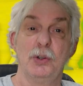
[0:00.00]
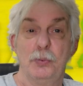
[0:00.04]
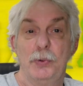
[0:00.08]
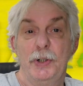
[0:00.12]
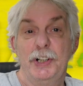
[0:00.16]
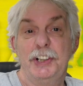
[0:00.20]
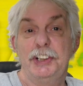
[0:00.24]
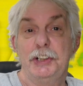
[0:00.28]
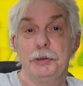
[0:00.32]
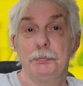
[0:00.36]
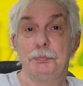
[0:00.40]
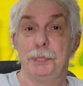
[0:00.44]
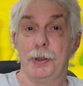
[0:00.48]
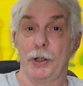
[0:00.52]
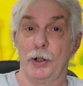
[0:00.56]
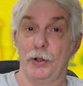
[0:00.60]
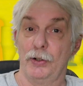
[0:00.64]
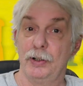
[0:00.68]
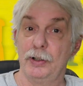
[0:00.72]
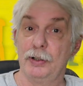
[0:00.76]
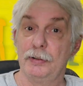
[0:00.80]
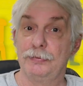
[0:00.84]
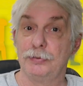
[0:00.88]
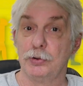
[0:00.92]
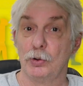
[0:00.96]
The rich and
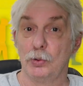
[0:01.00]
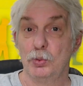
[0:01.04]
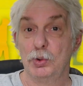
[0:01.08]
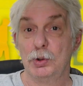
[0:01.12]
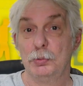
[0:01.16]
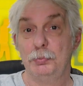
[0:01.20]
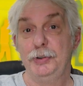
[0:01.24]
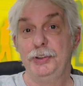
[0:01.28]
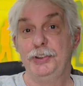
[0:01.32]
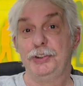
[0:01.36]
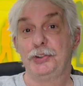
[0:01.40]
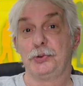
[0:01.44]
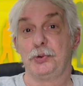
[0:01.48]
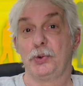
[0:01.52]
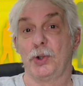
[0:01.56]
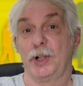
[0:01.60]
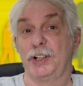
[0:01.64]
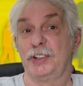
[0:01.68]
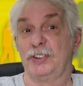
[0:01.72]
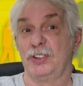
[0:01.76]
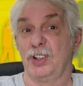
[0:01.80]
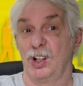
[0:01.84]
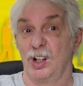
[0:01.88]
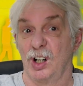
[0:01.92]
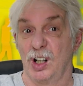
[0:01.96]
powerful will be
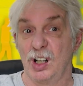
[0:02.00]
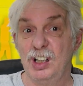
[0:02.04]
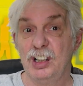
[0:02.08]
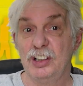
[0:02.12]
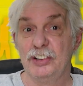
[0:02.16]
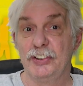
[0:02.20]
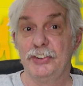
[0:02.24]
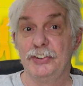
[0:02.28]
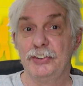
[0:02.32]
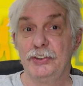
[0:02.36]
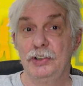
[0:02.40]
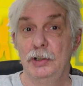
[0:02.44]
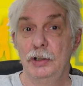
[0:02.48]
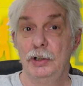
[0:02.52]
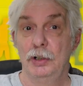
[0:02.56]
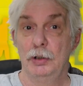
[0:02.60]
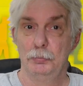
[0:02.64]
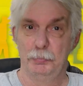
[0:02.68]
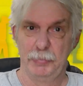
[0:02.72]
struck the hardest